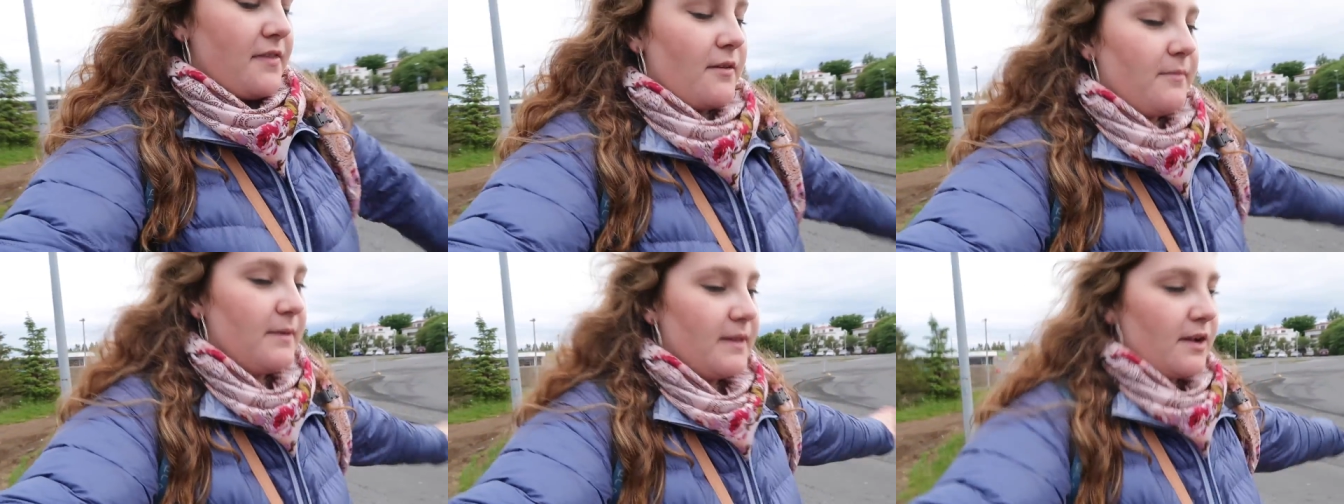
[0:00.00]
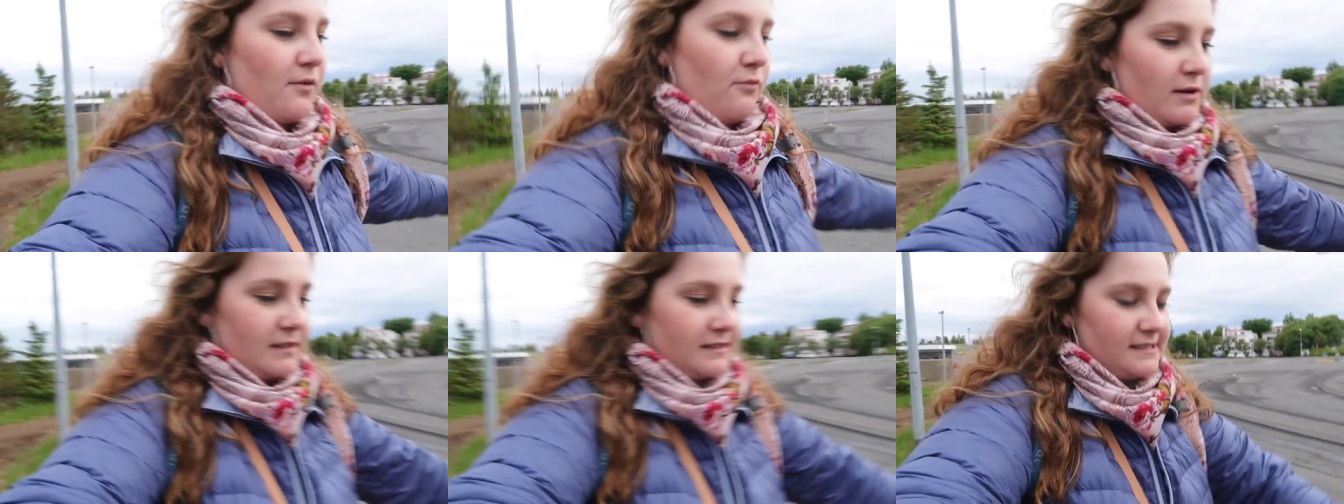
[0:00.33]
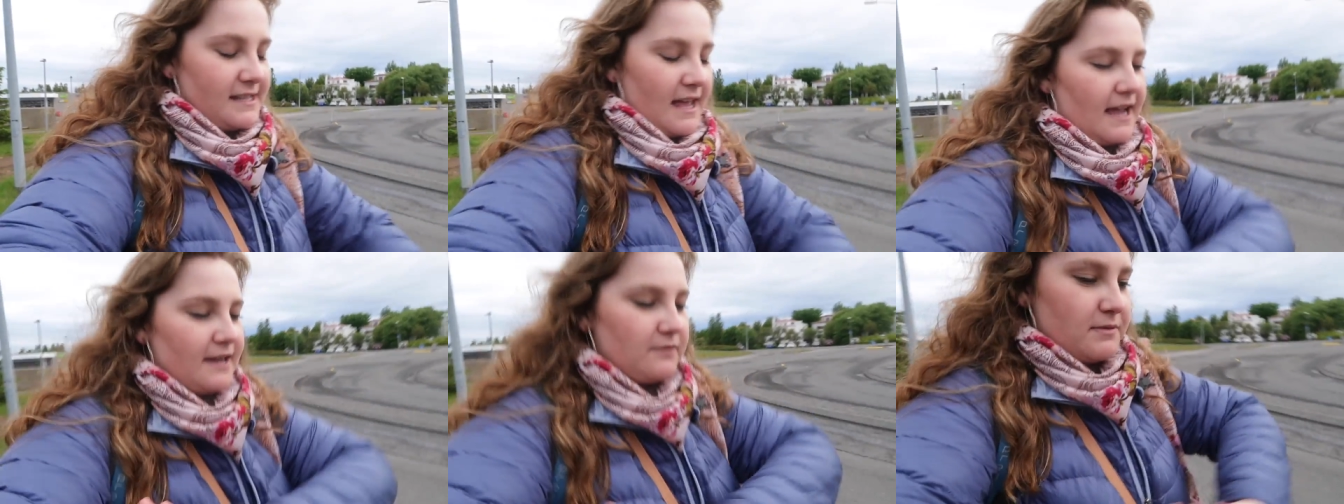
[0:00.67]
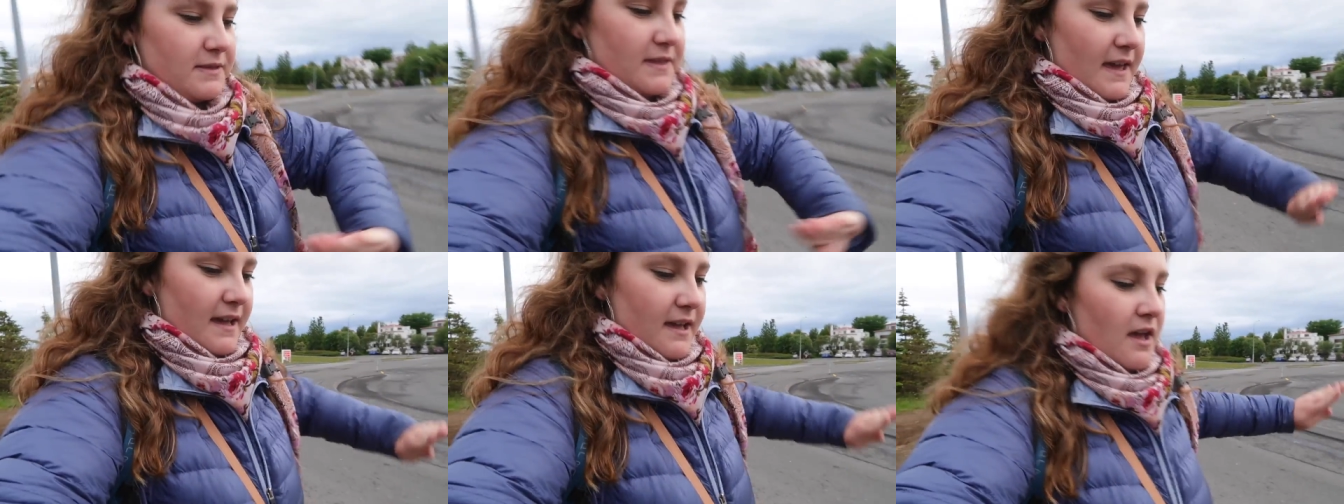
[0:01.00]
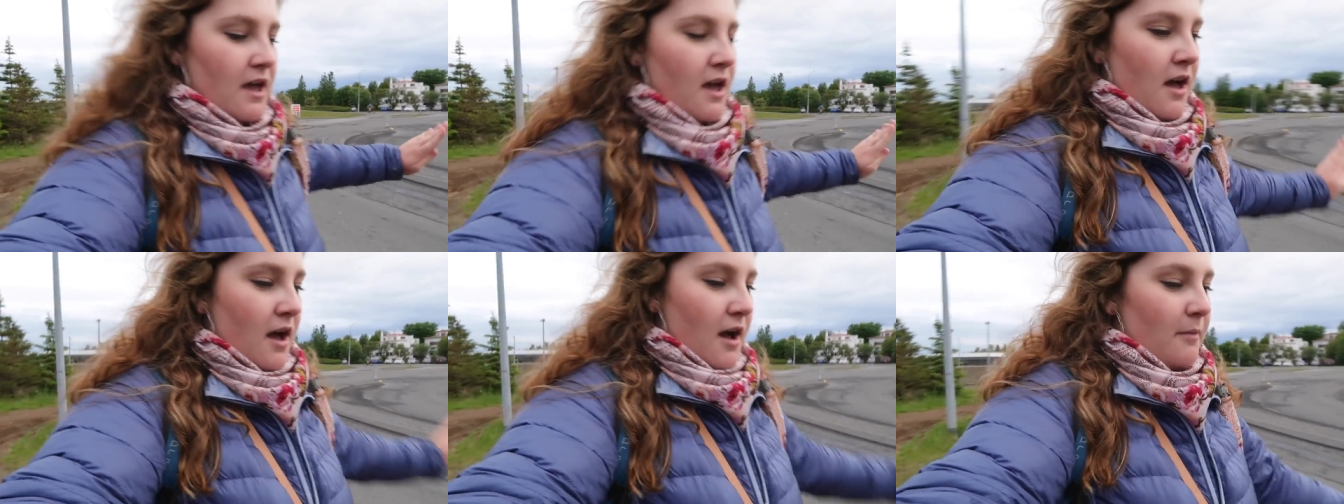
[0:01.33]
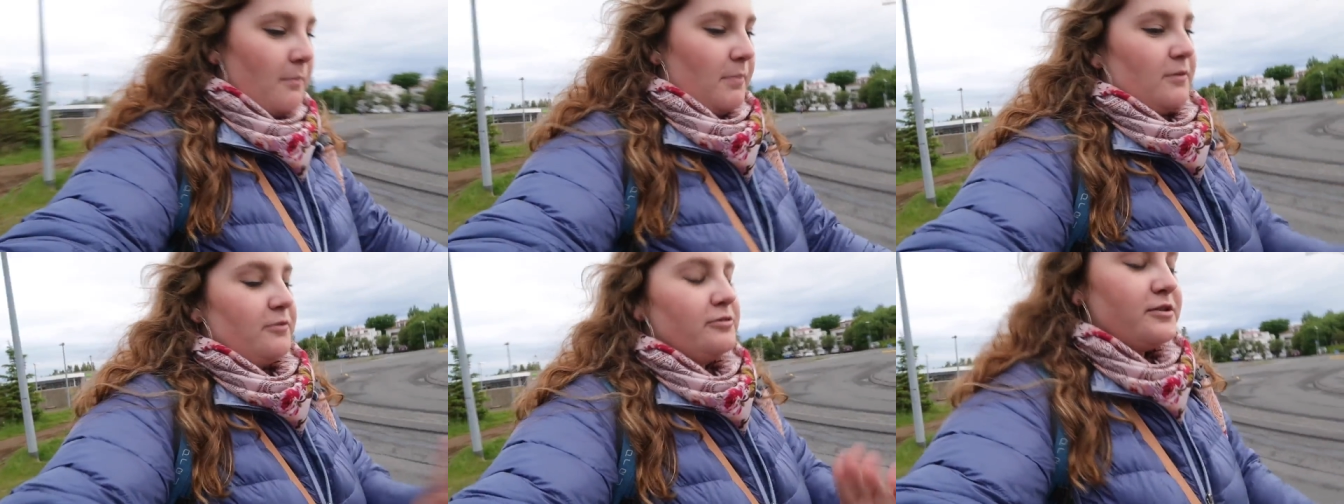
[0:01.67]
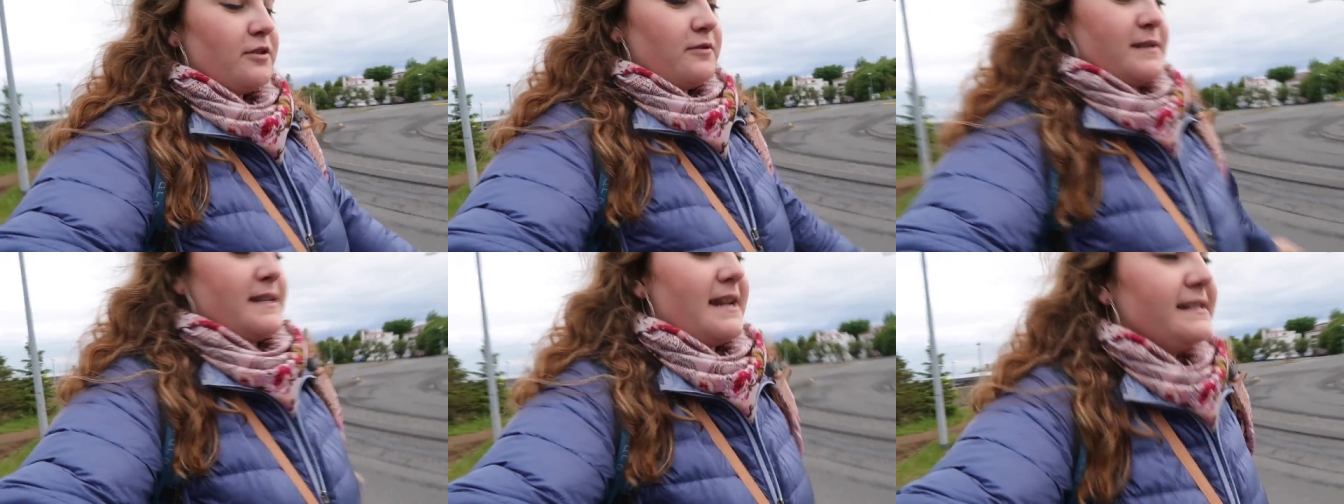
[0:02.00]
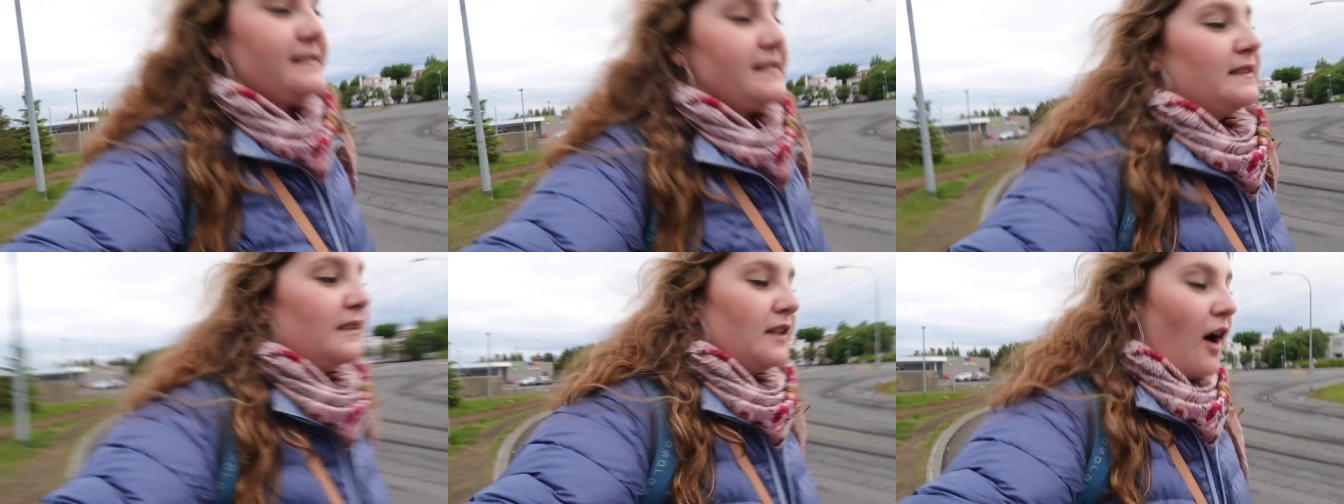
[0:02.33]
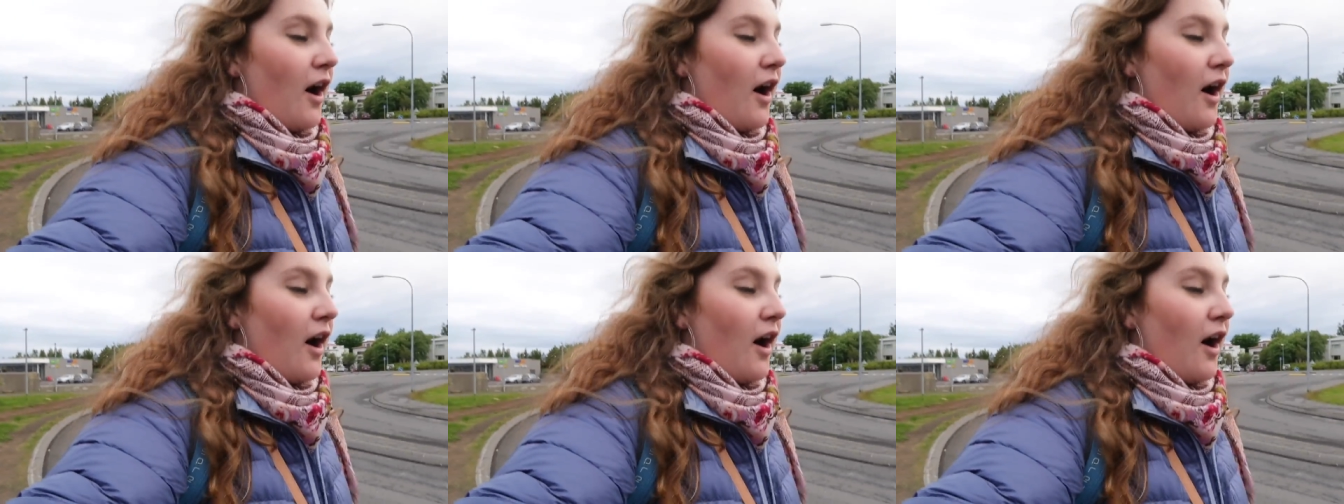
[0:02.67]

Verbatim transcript: then there'll be like one side with like a booth. So it was nice and